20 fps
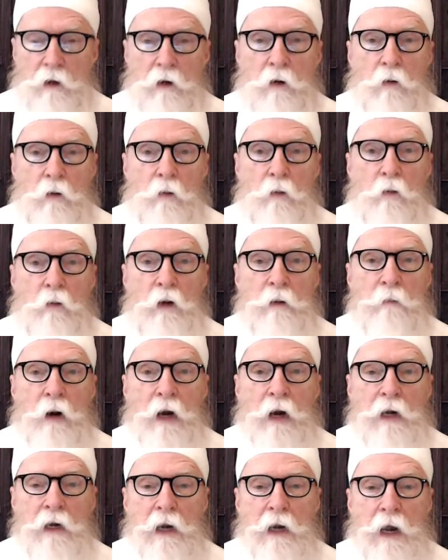we might
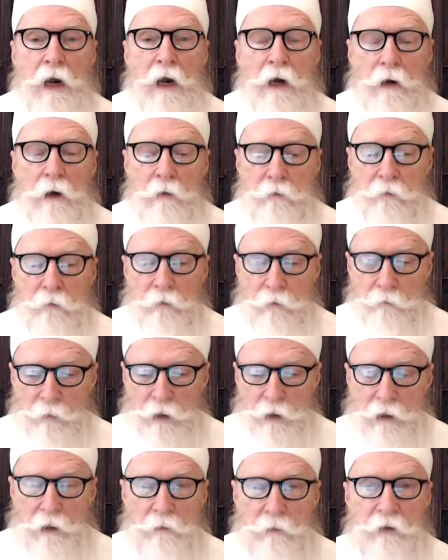have
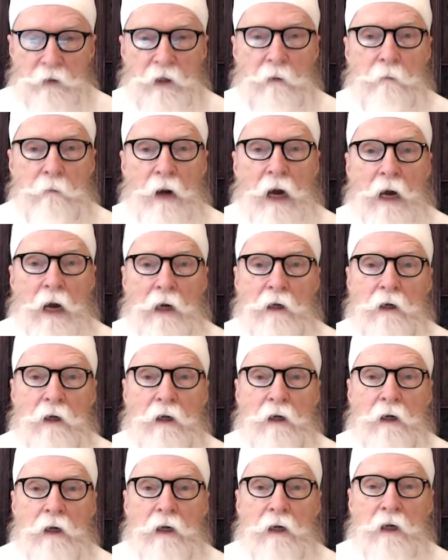Mandeep Singh back
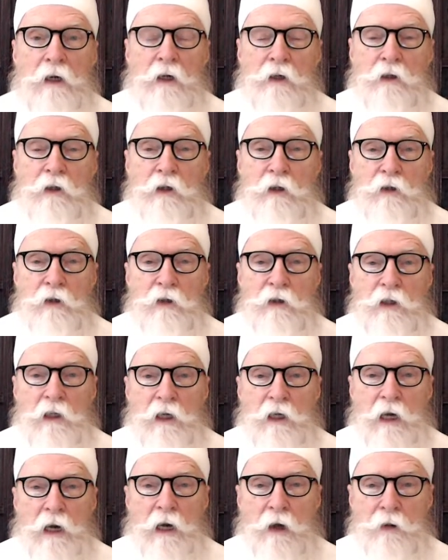to see
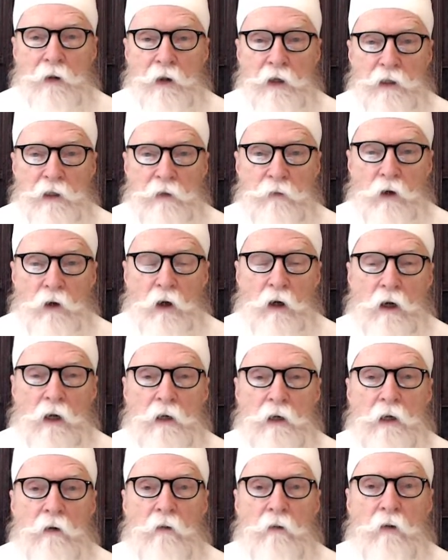how things have gone
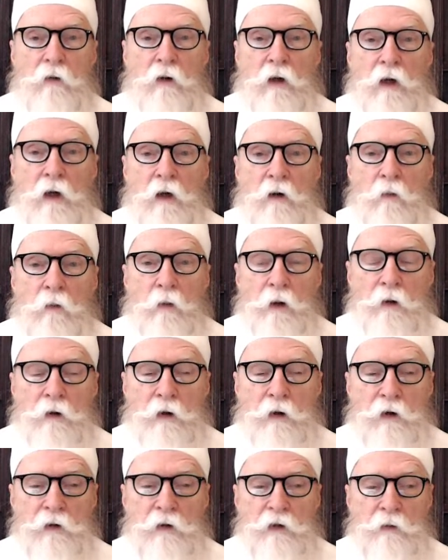and whether
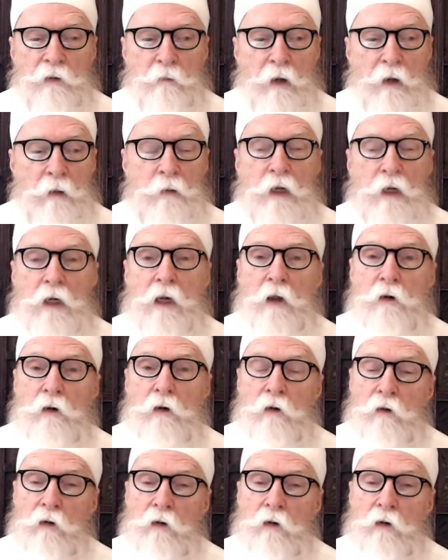there's maybe another